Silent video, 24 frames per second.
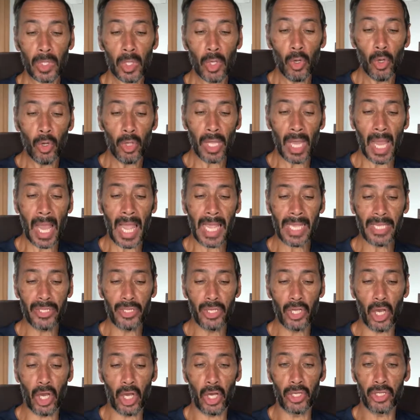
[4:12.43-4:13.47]
or the high
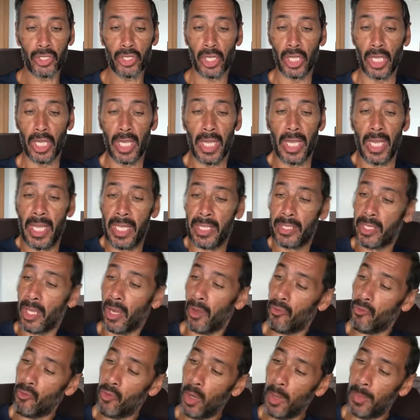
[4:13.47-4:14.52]
charge. It's got
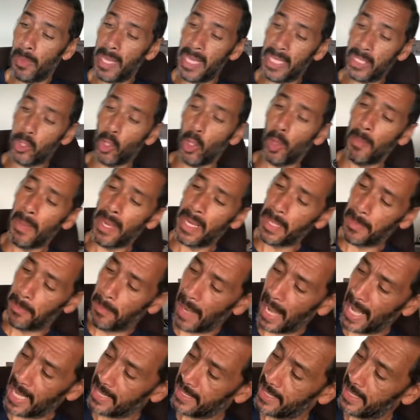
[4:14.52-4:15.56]
it's all made of
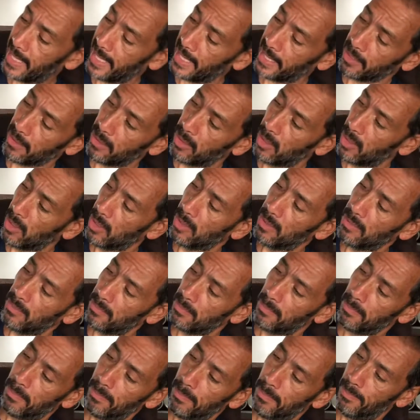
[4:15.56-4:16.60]
plastic, or
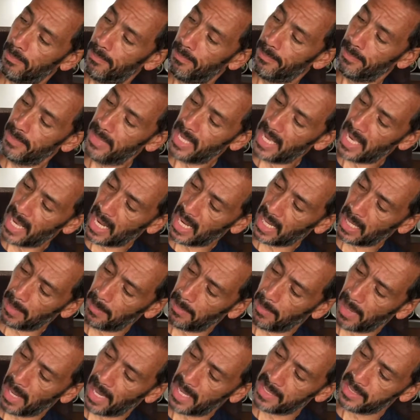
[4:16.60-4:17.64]
like a
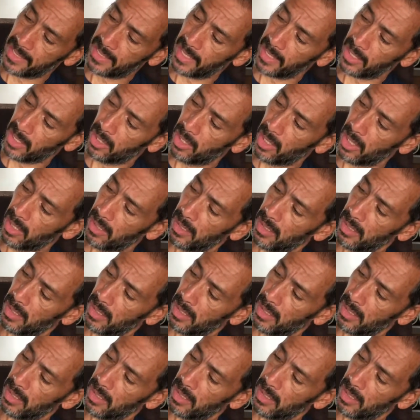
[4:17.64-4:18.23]
plastic,